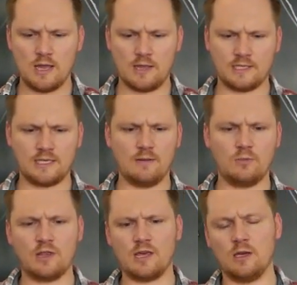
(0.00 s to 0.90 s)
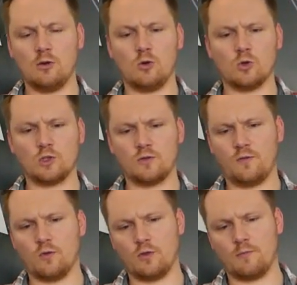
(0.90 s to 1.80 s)
The same thing goes
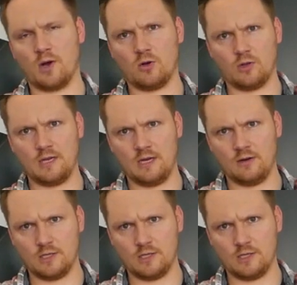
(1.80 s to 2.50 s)
for the buckle here.